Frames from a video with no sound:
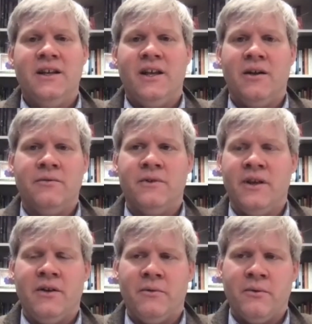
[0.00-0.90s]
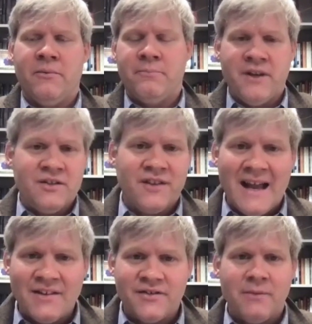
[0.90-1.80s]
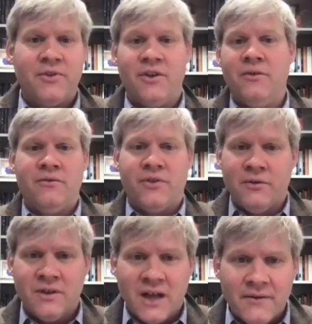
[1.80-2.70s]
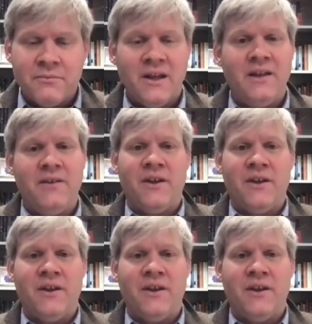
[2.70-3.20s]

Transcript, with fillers: you know, Jesus asked him, do you, do you love me?